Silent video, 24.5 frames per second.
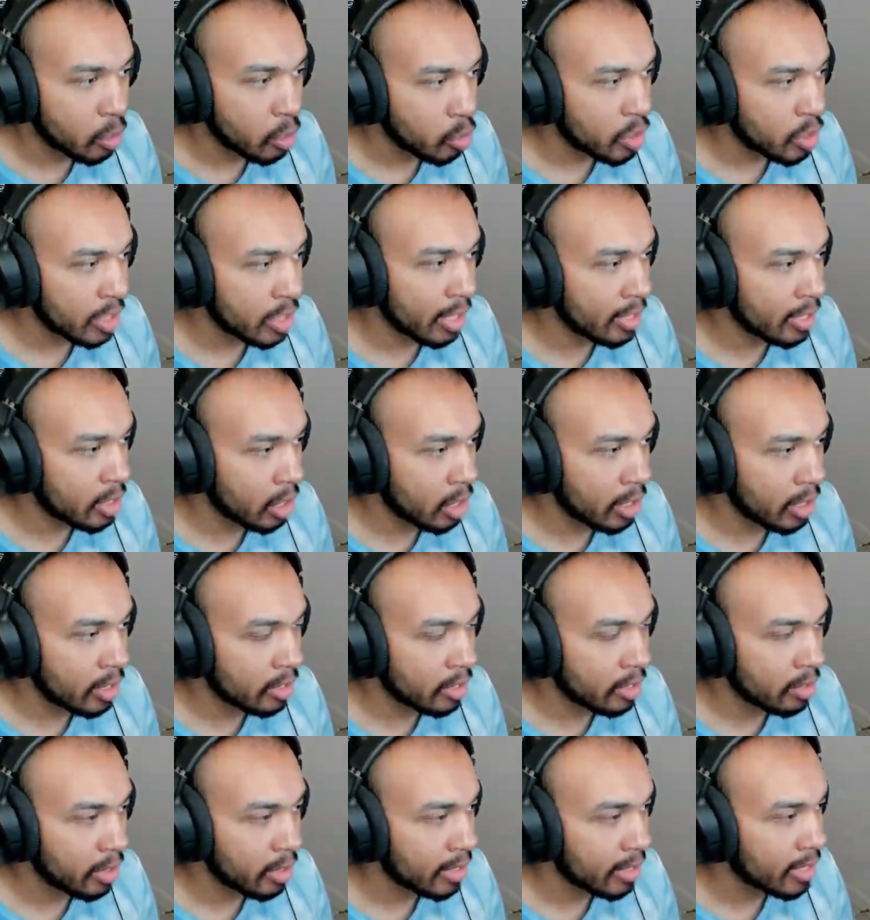cents on
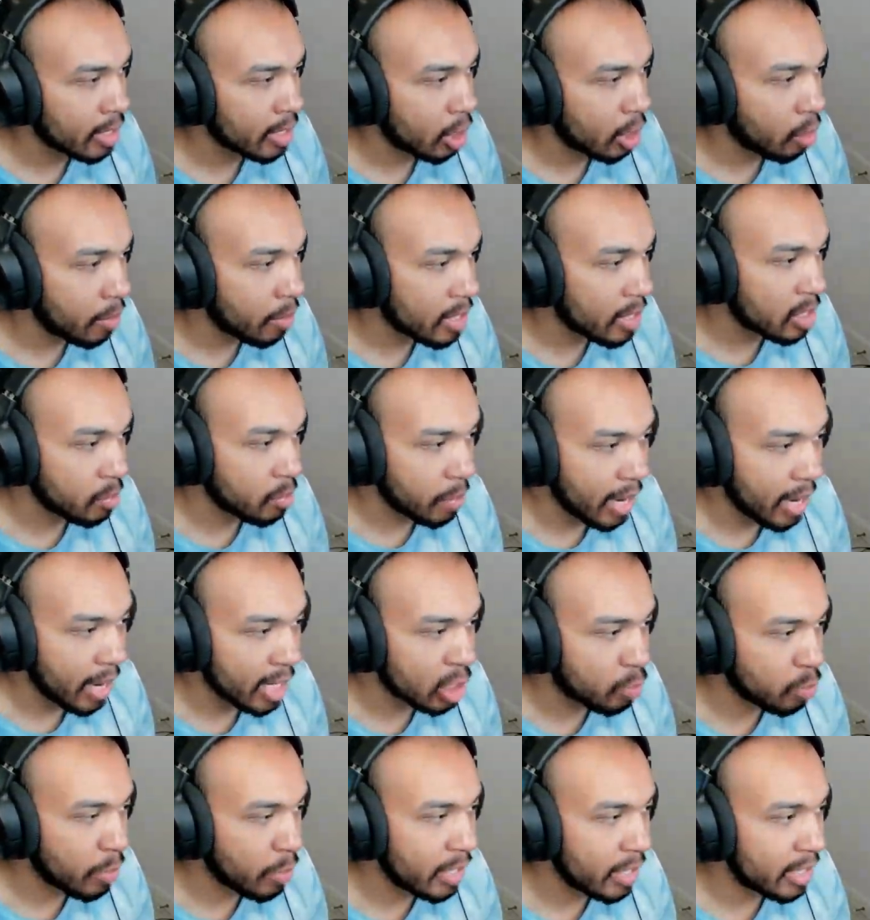it. Like skill based
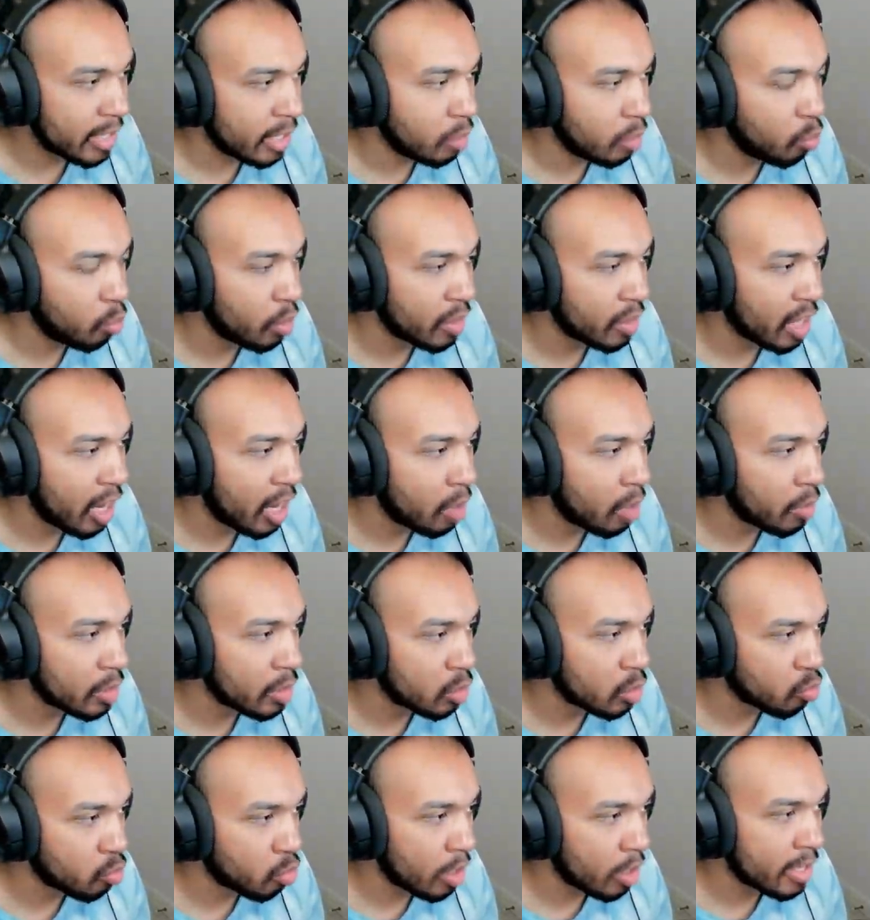matchmaking with how
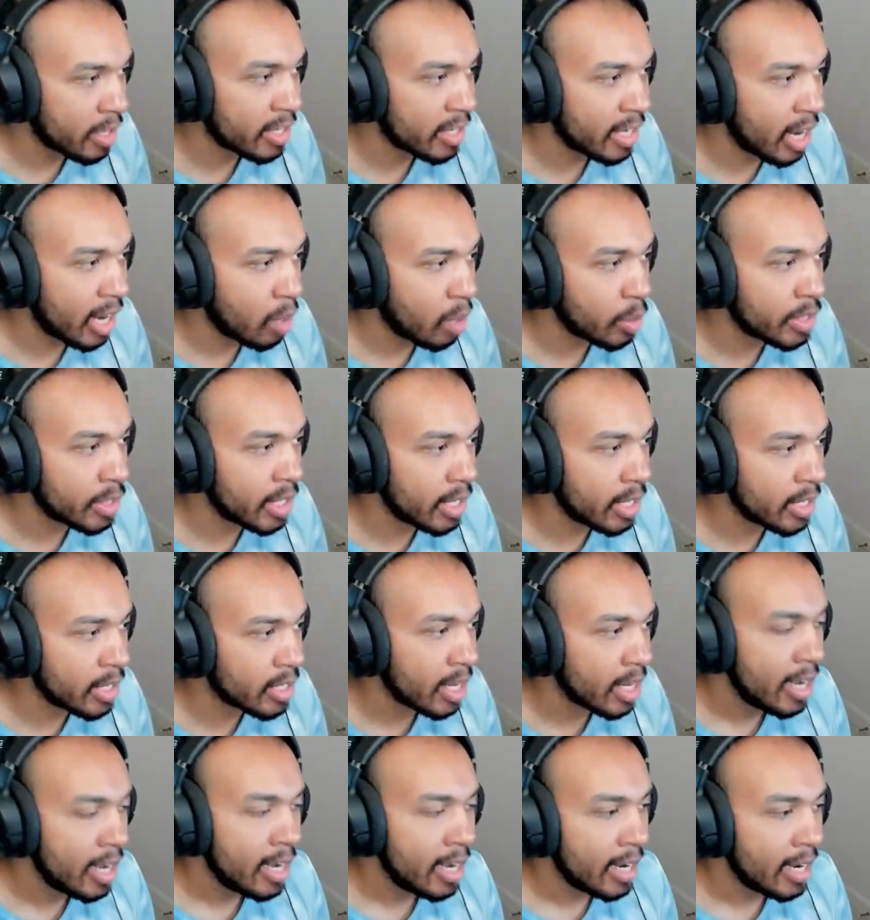it's running nowadays,
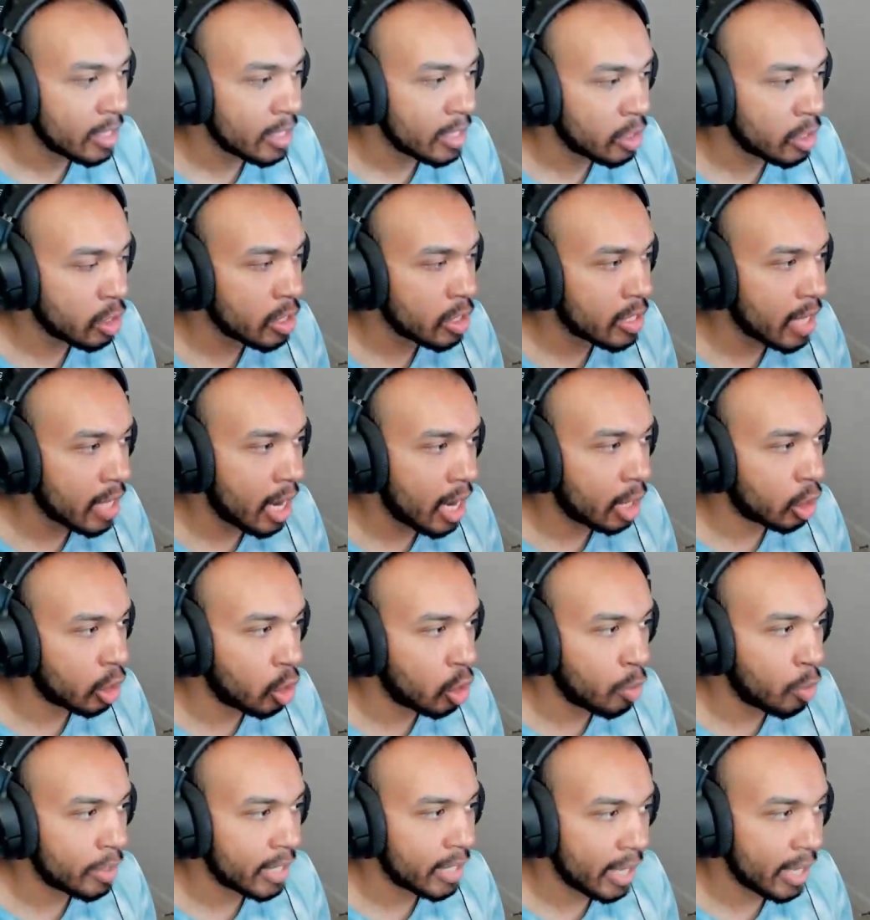it's just not
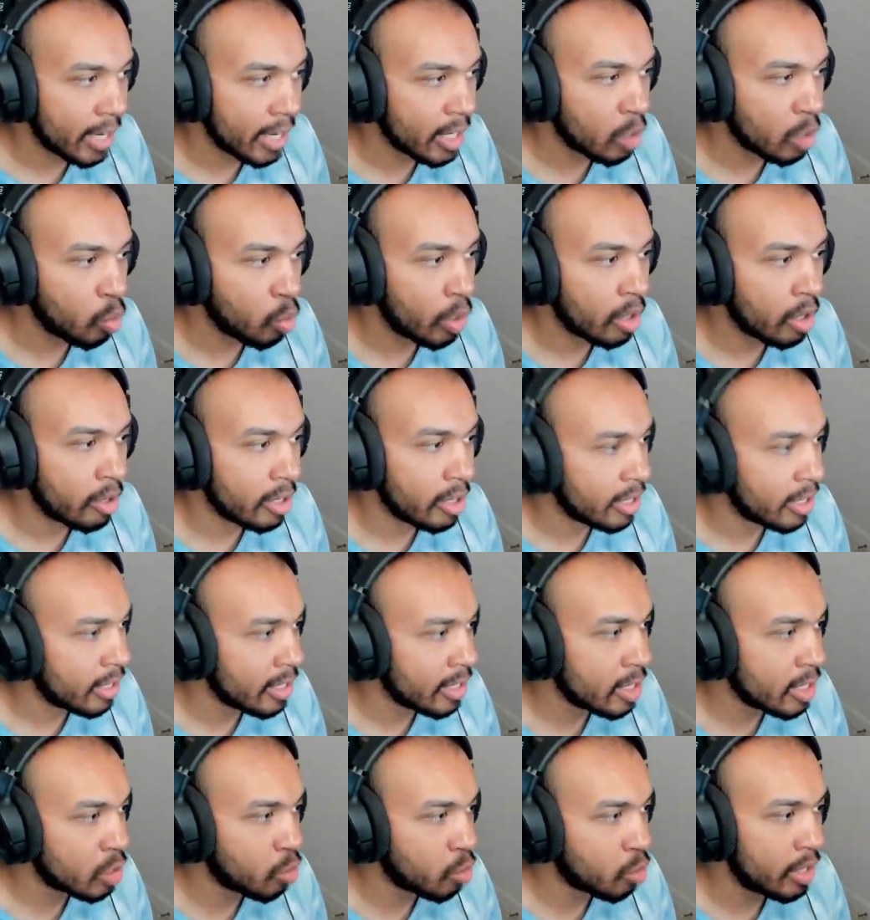going anywhere. It
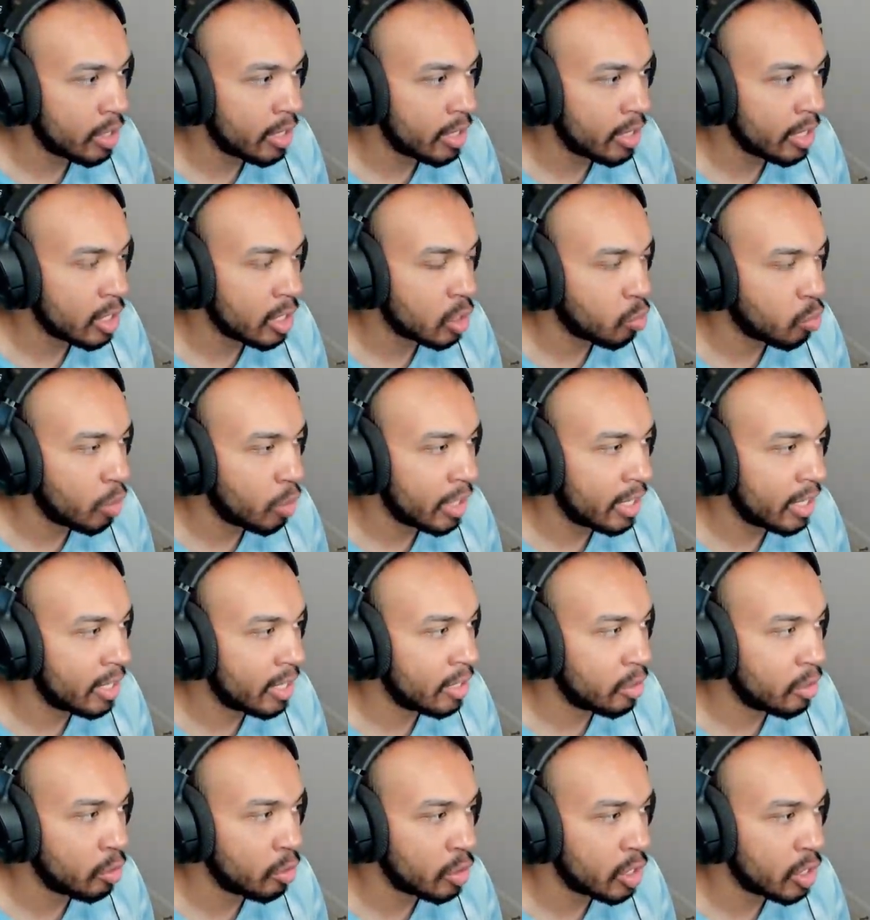is what it is. We could
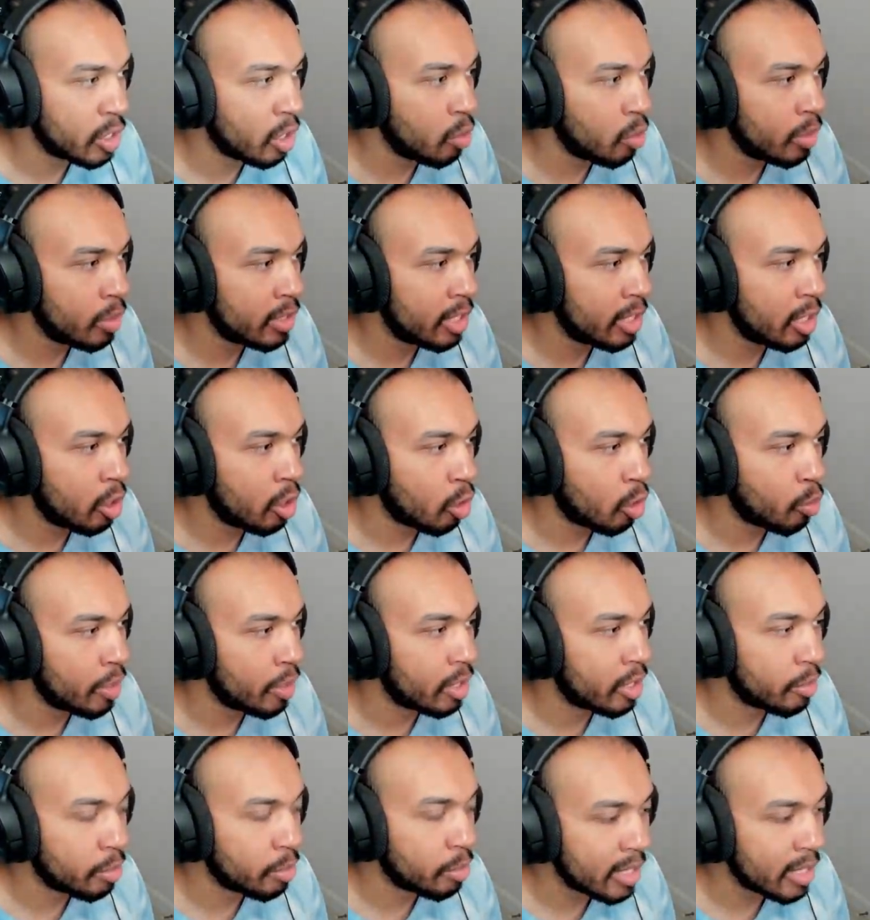either deal with it or we
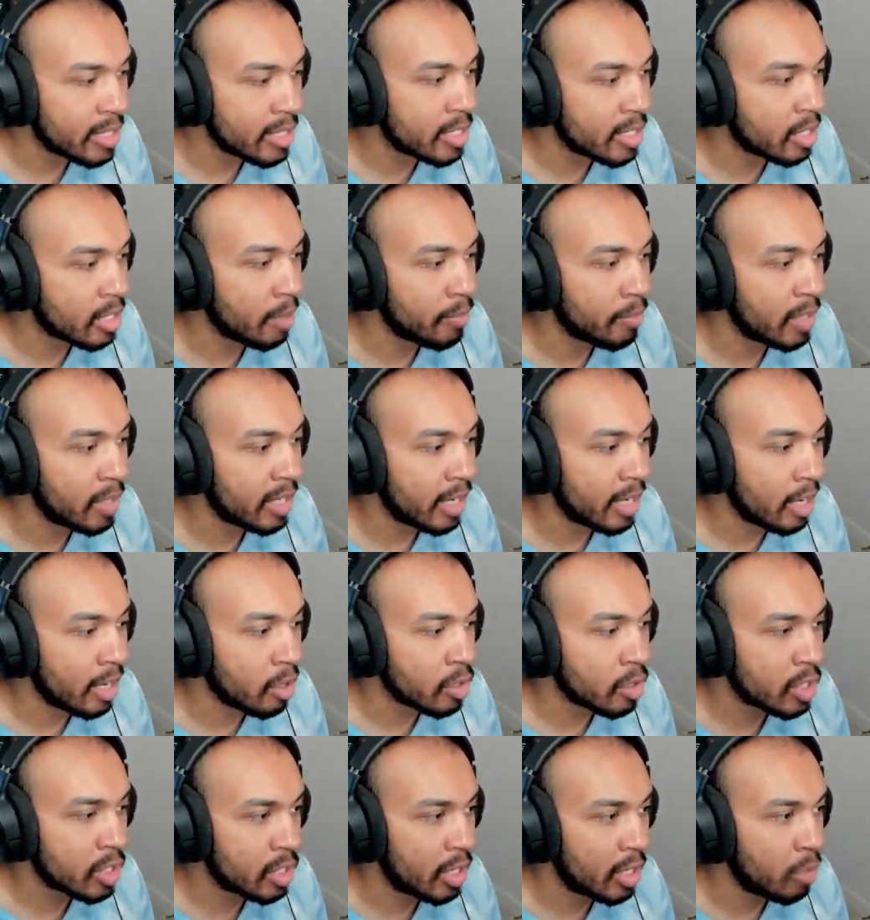could play something
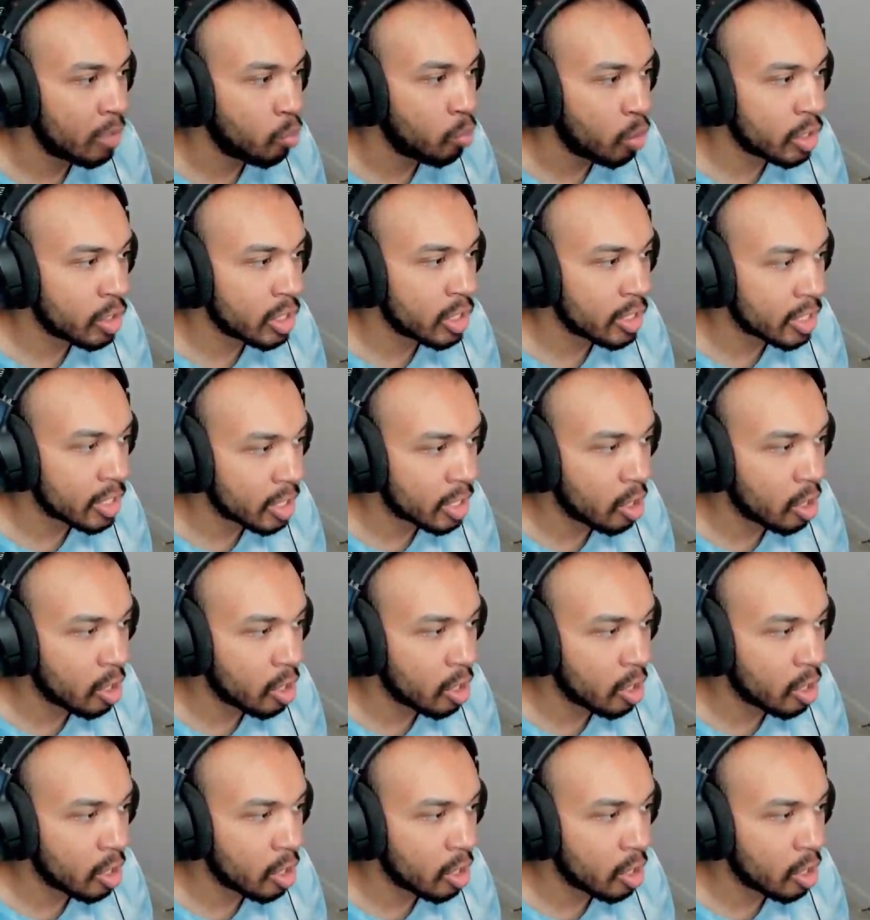else in which the skill